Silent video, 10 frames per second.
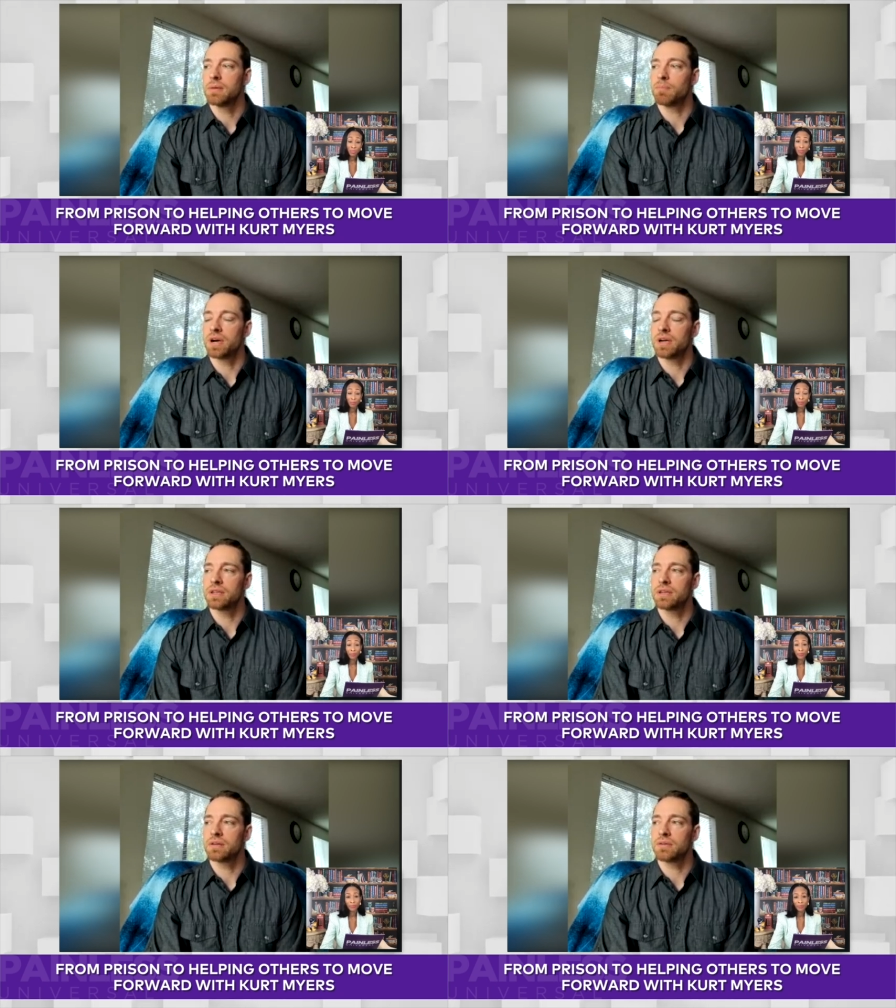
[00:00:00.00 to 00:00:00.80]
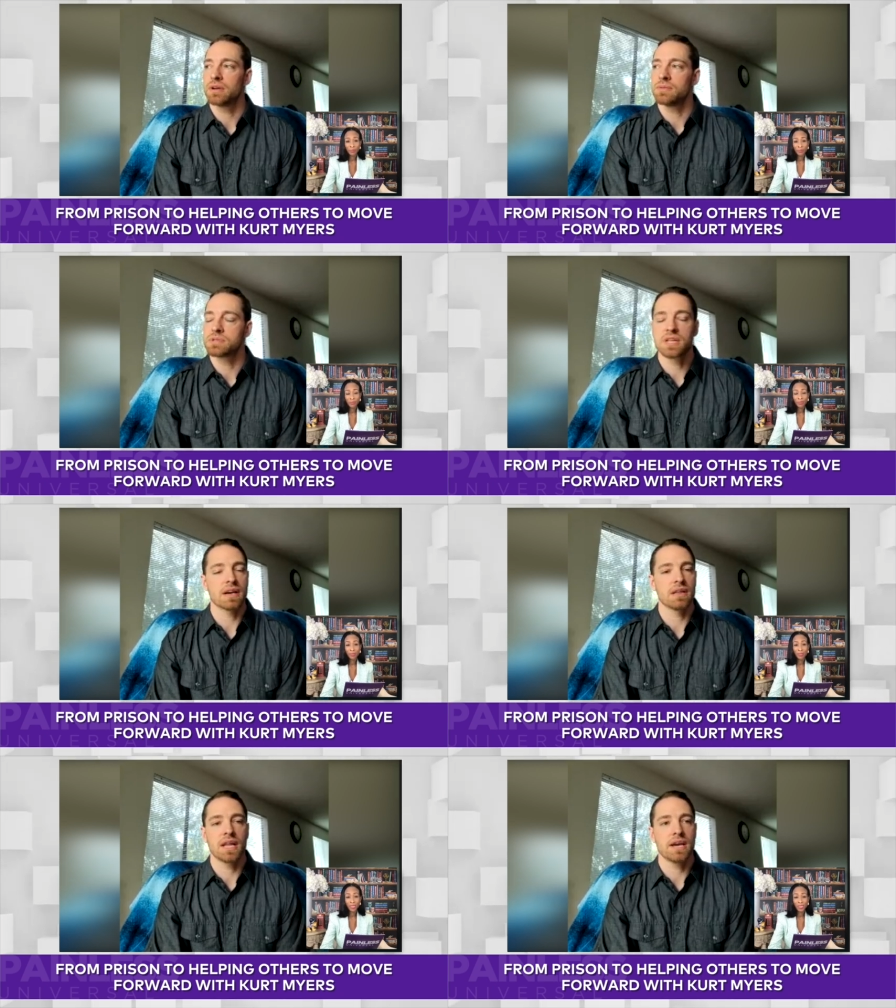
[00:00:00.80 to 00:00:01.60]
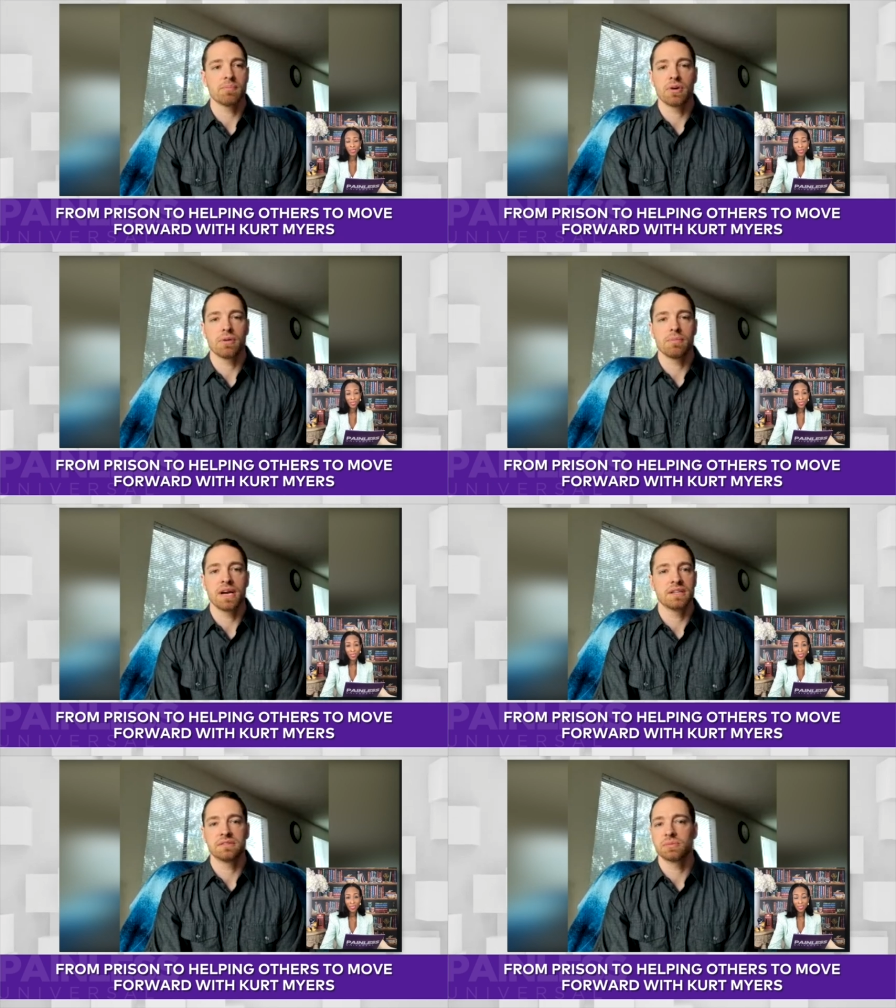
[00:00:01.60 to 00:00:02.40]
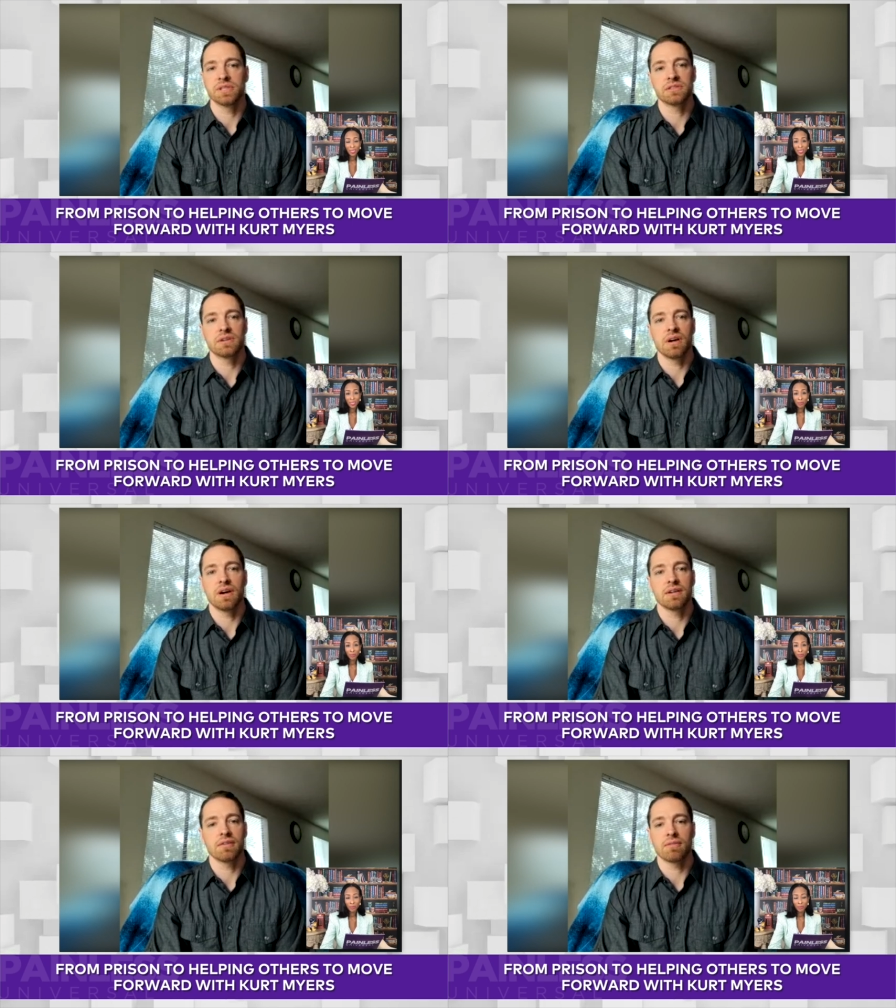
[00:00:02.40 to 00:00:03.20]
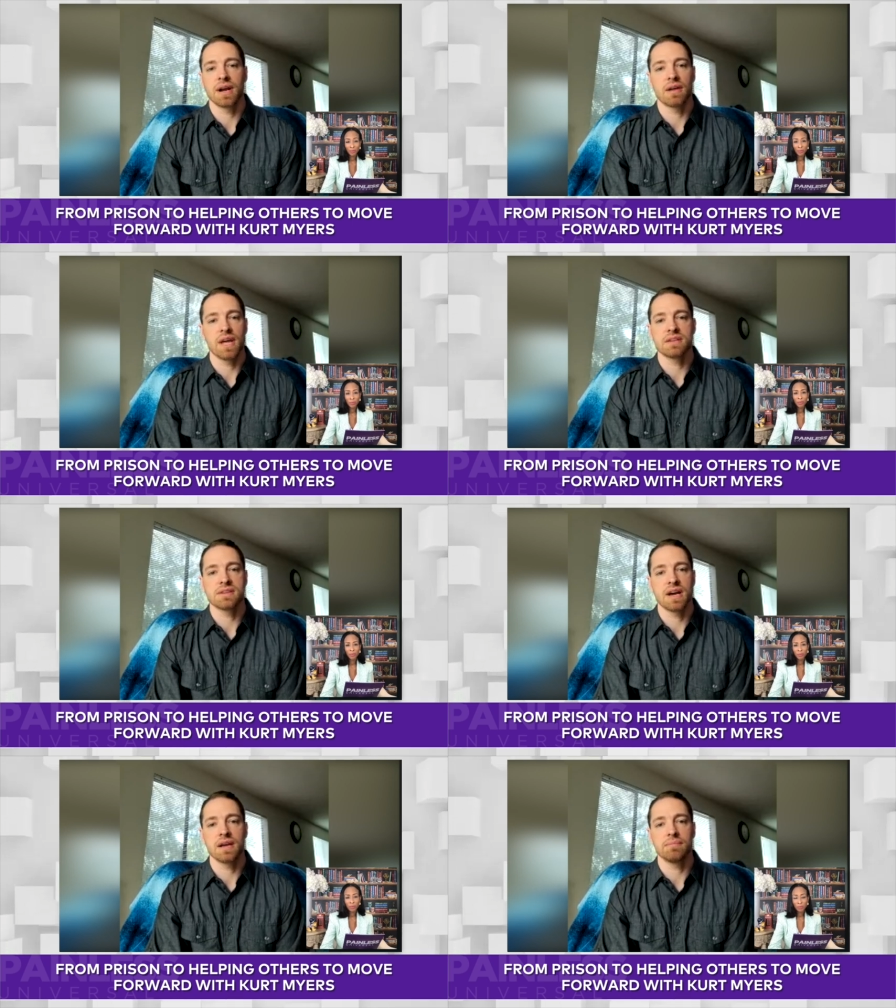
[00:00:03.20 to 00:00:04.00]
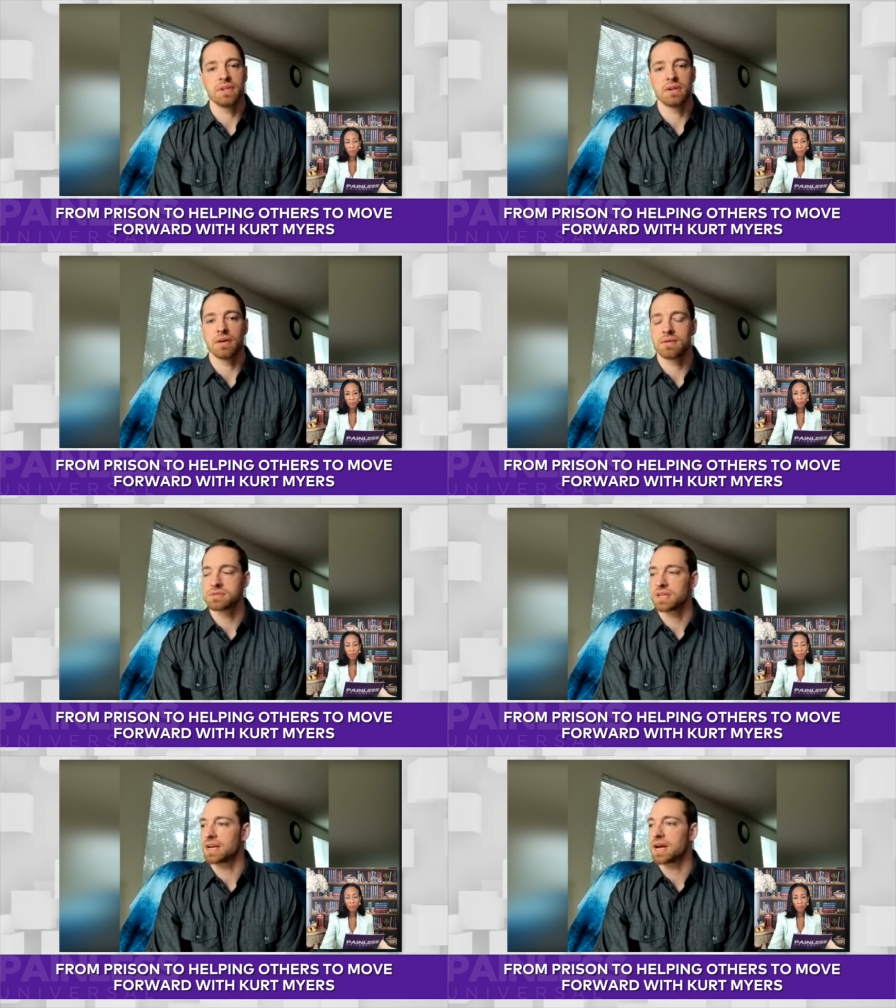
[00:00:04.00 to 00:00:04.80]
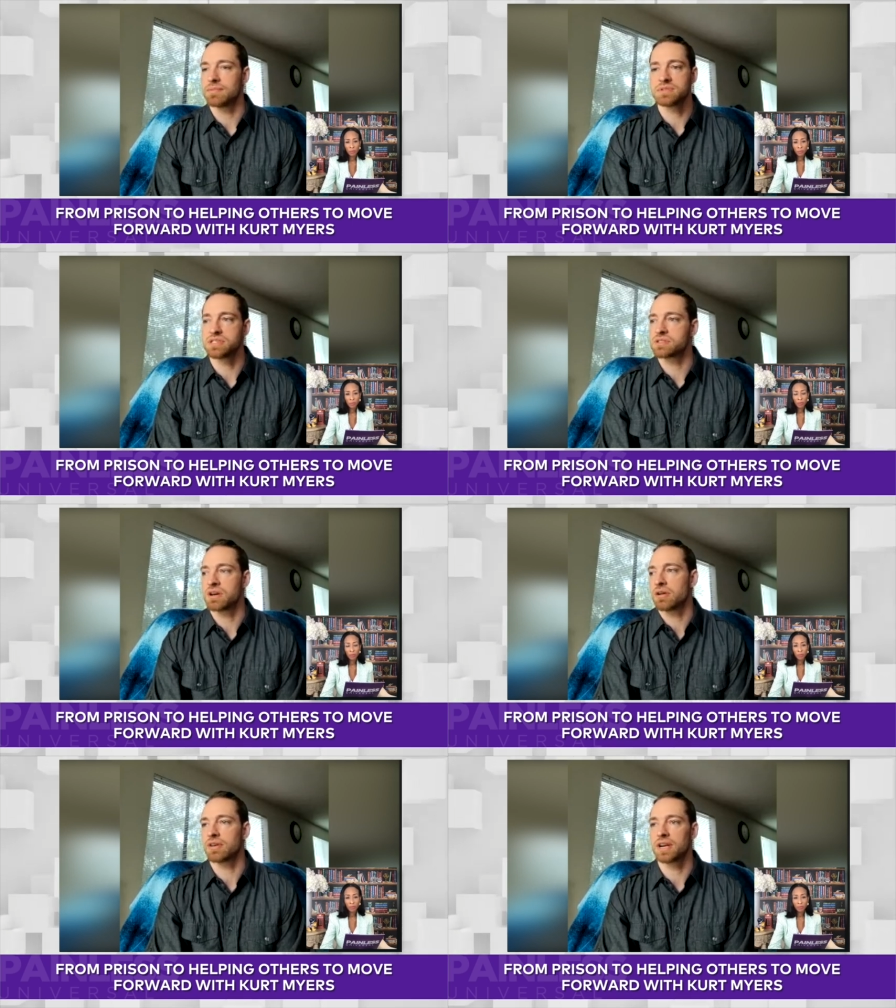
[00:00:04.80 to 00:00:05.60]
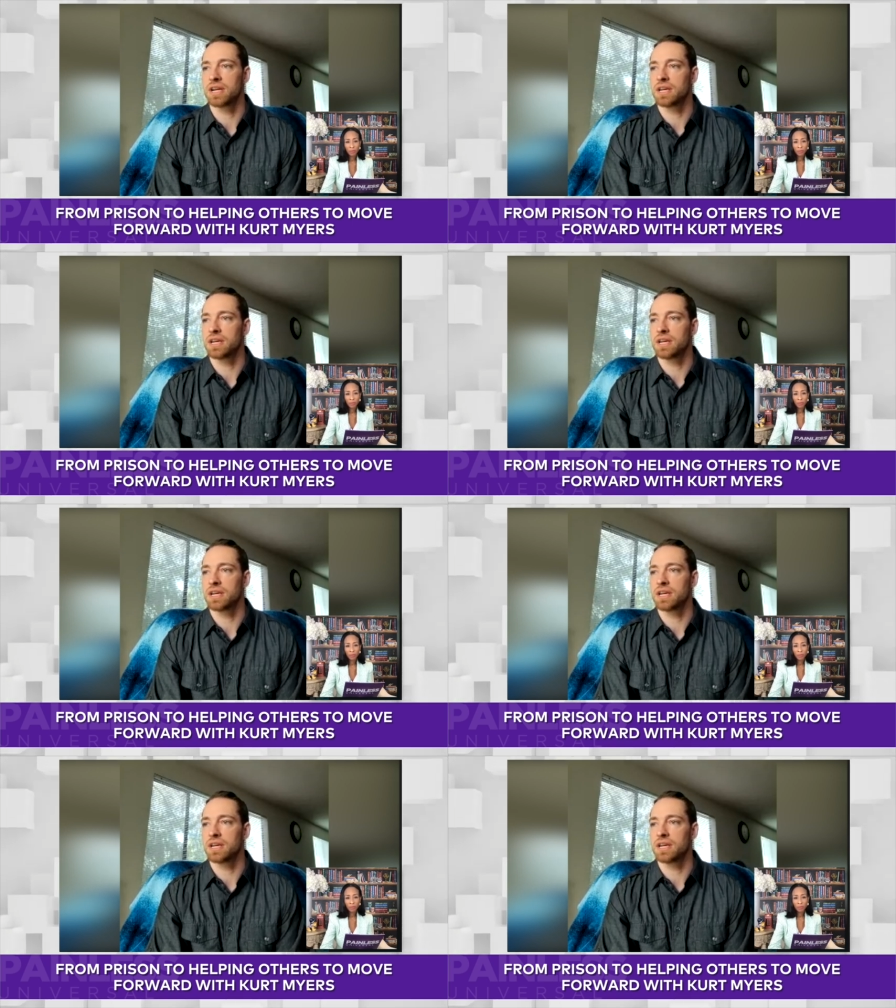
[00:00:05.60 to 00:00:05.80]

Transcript: but it was like a light bulb had switched on around that time you know i was like i was just hungry